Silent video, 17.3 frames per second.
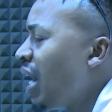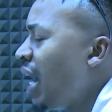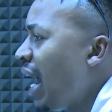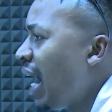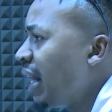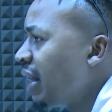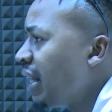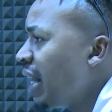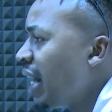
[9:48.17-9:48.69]

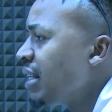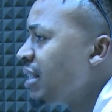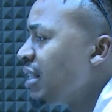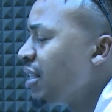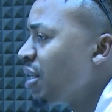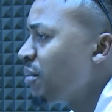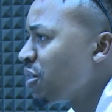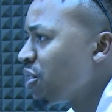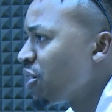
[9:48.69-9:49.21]
and they see
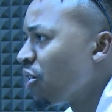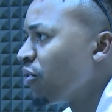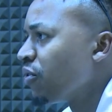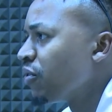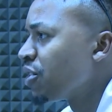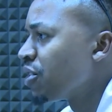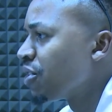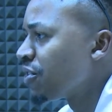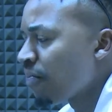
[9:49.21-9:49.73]

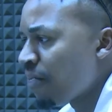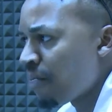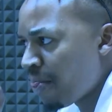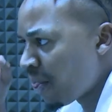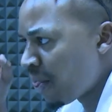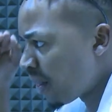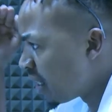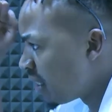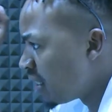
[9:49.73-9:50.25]
themselves
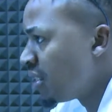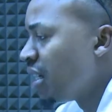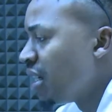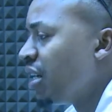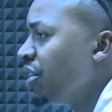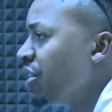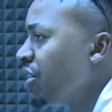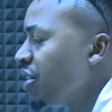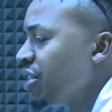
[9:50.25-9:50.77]

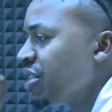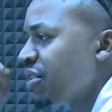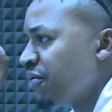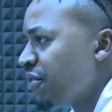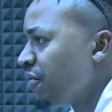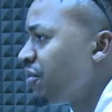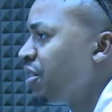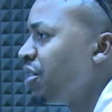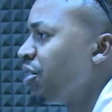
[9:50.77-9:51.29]
10 years,
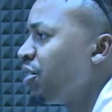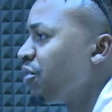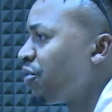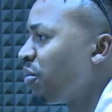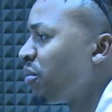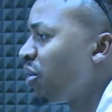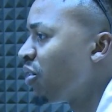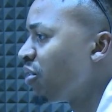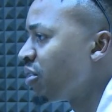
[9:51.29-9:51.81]
15 years
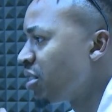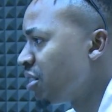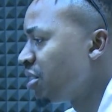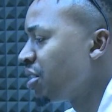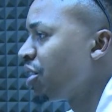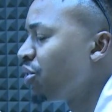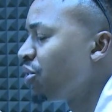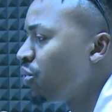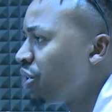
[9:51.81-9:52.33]
from now
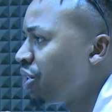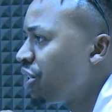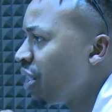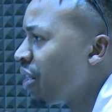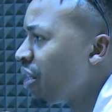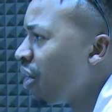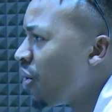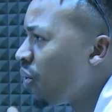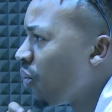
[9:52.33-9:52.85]
sitting in your chair?
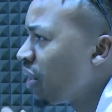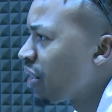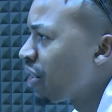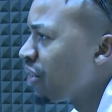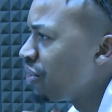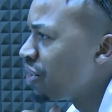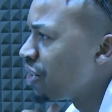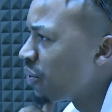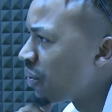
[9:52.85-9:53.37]
What can
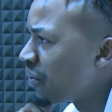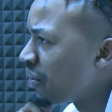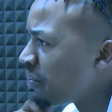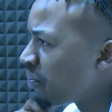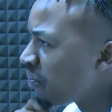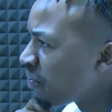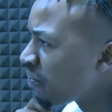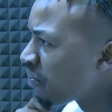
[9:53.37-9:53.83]
you share with them?